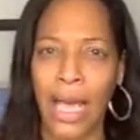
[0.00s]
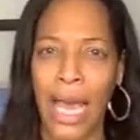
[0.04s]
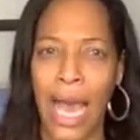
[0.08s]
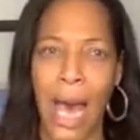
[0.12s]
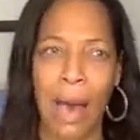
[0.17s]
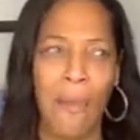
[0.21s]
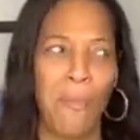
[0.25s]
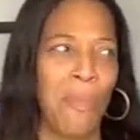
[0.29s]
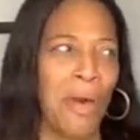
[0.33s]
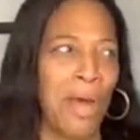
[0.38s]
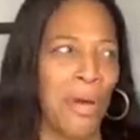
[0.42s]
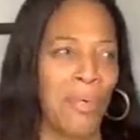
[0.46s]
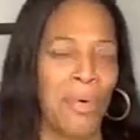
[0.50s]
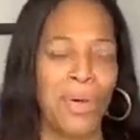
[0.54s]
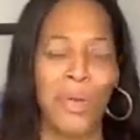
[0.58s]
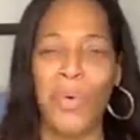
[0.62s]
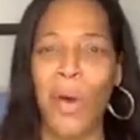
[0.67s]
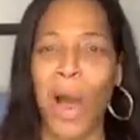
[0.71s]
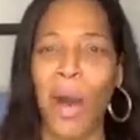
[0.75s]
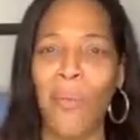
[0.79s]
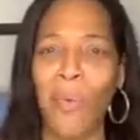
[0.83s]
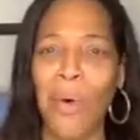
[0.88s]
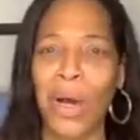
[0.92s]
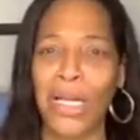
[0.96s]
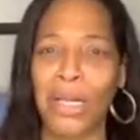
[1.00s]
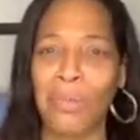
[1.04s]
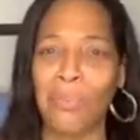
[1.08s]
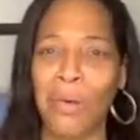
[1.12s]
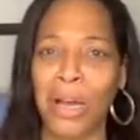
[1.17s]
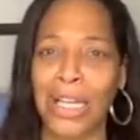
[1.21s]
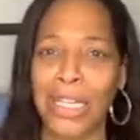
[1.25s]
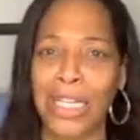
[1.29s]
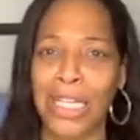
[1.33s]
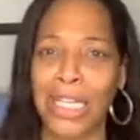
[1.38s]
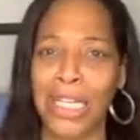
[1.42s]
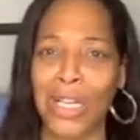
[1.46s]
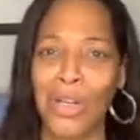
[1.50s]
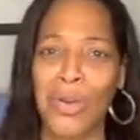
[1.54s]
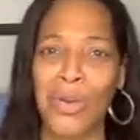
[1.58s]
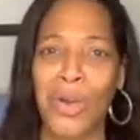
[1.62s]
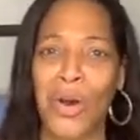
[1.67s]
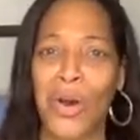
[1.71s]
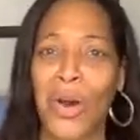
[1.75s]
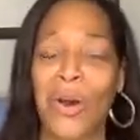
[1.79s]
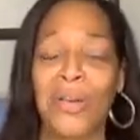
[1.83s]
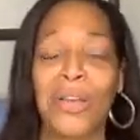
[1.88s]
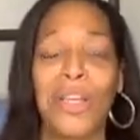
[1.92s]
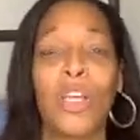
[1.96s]
How much? What do I want the brother to do
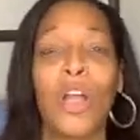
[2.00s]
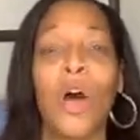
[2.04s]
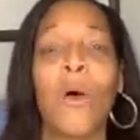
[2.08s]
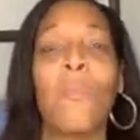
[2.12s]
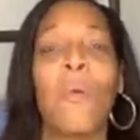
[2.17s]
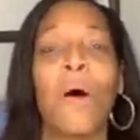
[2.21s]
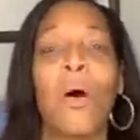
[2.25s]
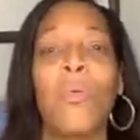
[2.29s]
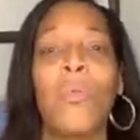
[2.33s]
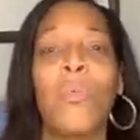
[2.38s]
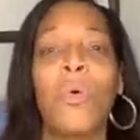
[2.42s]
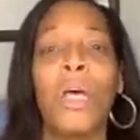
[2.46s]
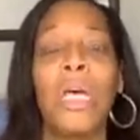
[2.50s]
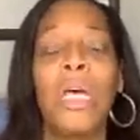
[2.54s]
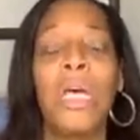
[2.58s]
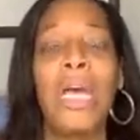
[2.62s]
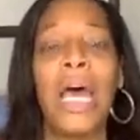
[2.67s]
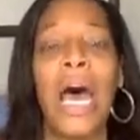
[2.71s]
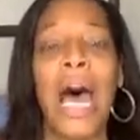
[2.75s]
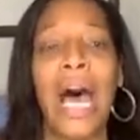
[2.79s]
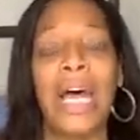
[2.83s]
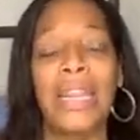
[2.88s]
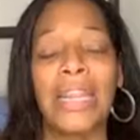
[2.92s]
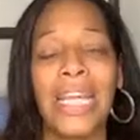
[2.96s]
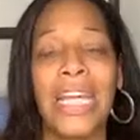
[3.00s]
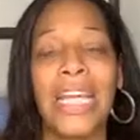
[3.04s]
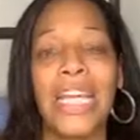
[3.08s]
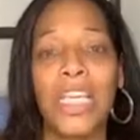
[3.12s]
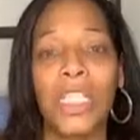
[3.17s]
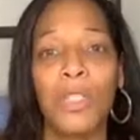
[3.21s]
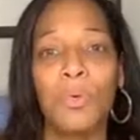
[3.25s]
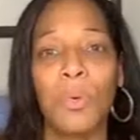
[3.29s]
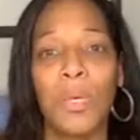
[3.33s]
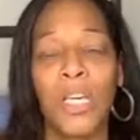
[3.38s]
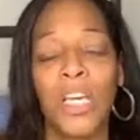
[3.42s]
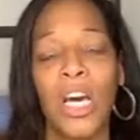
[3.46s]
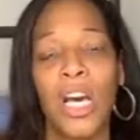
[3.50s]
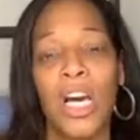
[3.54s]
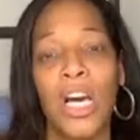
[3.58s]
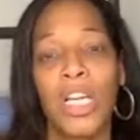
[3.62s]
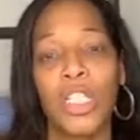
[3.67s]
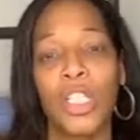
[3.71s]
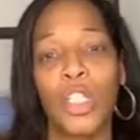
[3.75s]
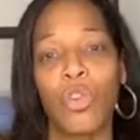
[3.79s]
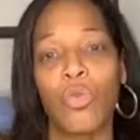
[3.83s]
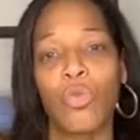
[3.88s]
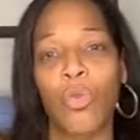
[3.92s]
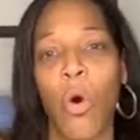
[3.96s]
to go? You know, but I think it's
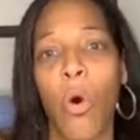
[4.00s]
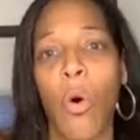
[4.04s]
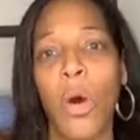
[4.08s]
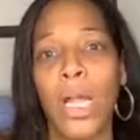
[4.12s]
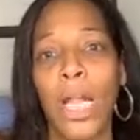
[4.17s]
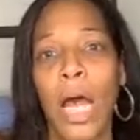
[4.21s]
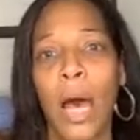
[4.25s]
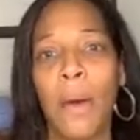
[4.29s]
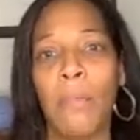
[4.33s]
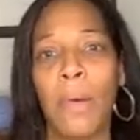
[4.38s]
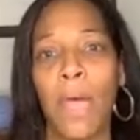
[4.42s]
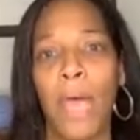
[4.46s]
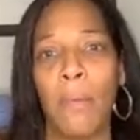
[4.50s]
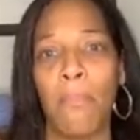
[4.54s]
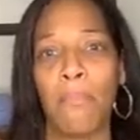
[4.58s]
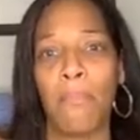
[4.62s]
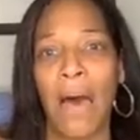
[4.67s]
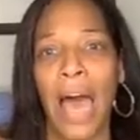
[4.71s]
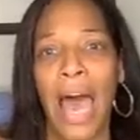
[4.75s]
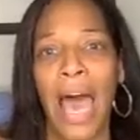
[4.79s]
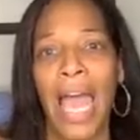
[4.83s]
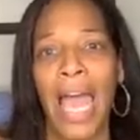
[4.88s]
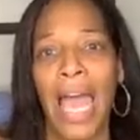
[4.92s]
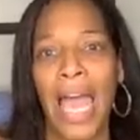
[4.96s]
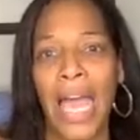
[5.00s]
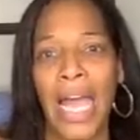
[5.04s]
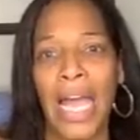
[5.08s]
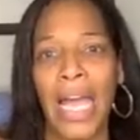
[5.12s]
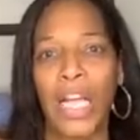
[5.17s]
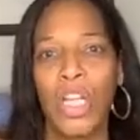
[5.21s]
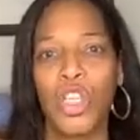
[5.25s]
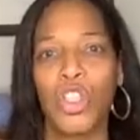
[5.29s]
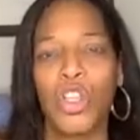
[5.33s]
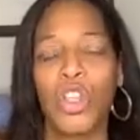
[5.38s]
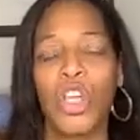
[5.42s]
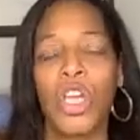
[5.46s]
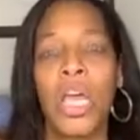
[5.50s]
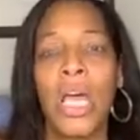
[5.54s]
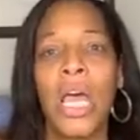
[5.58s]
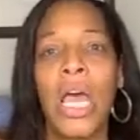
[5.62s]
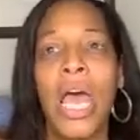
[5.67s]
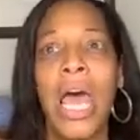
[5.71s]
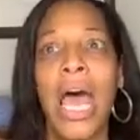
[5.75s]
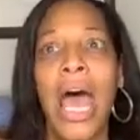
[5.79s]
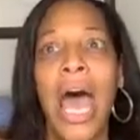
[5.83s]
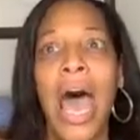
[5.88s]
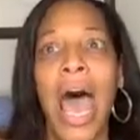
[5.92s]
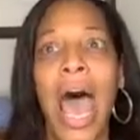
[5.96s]
because growing up at my age,
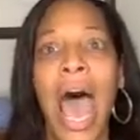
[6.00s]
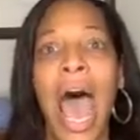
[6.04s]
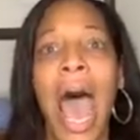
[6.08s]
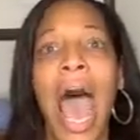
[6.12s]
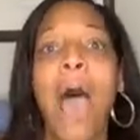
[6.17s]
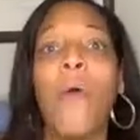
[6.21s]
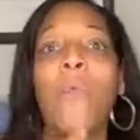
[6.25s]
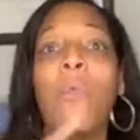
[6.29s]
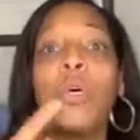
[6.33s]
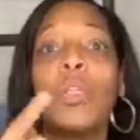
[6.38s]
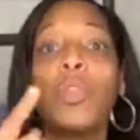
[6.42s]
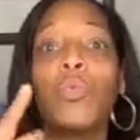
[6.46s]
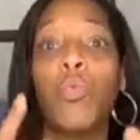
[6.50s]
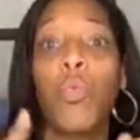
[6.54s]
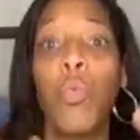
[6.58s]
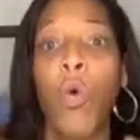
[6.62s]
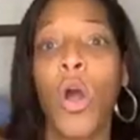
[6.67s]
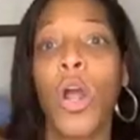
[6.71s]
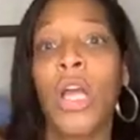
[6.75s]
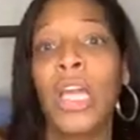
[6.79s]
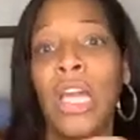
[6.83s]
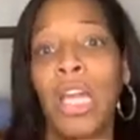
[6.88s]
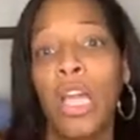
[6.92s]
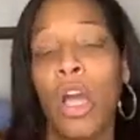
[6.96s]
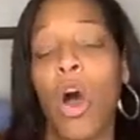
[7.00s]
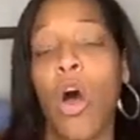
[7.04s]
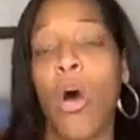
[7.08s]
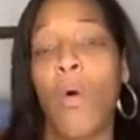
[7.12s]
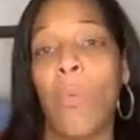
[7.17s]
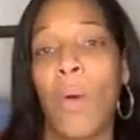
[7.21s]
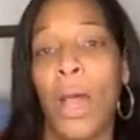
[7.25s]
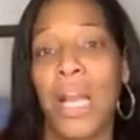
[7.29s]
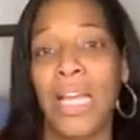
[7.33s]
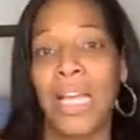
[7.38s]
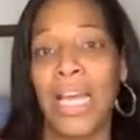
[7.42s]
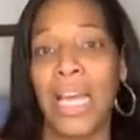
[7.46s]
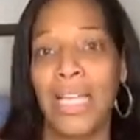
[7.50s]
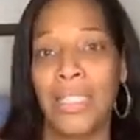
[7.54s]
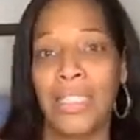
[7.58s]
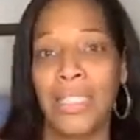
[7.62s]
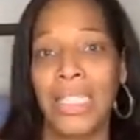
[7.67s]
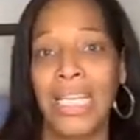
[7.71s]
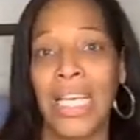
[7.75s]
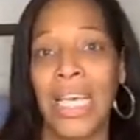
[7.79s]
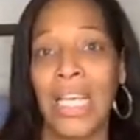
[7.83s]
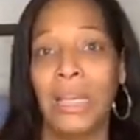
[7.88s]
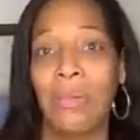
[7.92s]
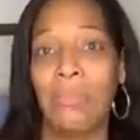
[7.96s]
I was working already at
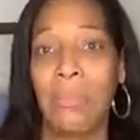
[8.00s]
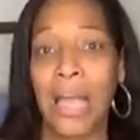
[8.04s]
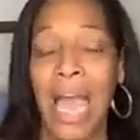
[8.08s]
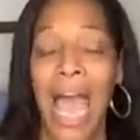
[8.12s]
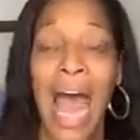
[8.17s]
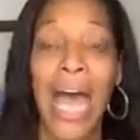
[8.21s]
10.